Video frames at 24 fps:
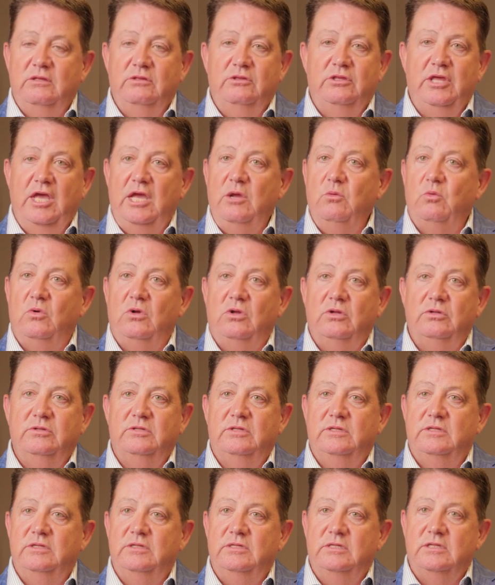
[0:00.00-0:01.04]
they will
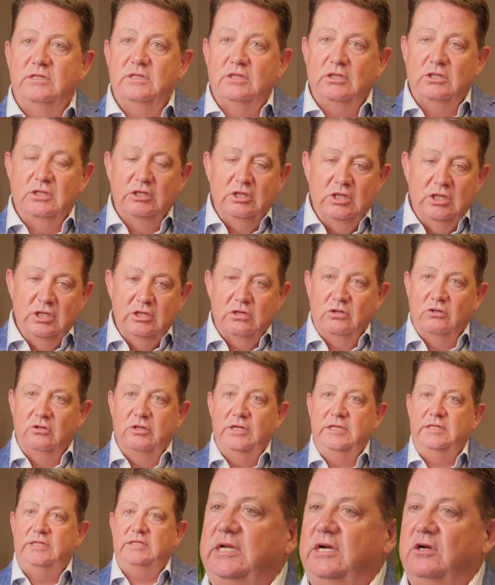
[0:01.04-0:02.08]

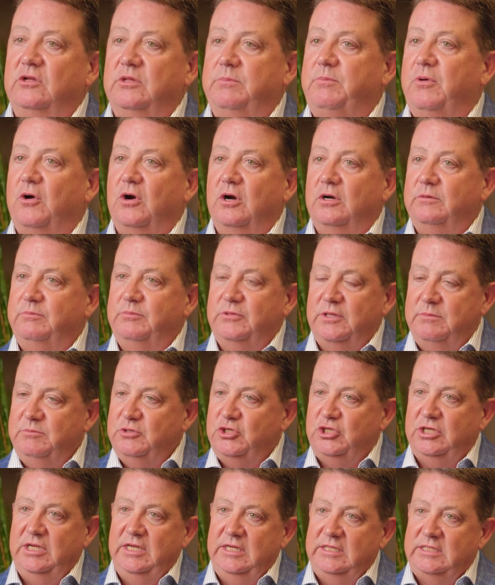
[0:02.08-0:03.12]
literally tear apart the
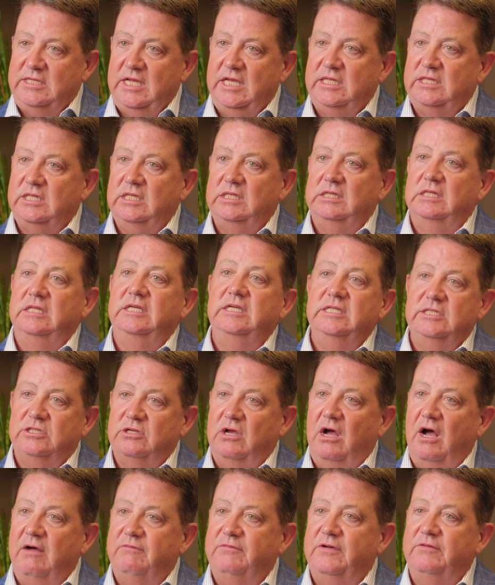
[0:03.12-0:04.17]
machine, take the lids
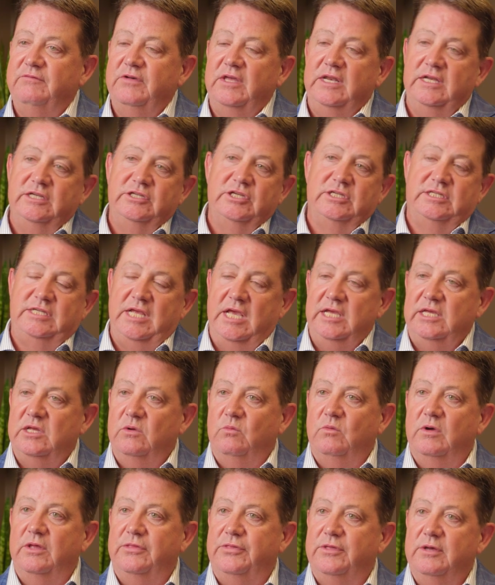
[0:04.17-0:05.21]
off of it, and just take
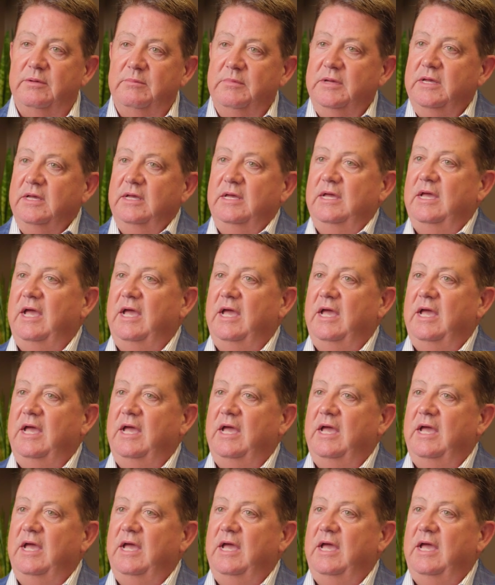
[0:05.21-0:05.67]
it with them,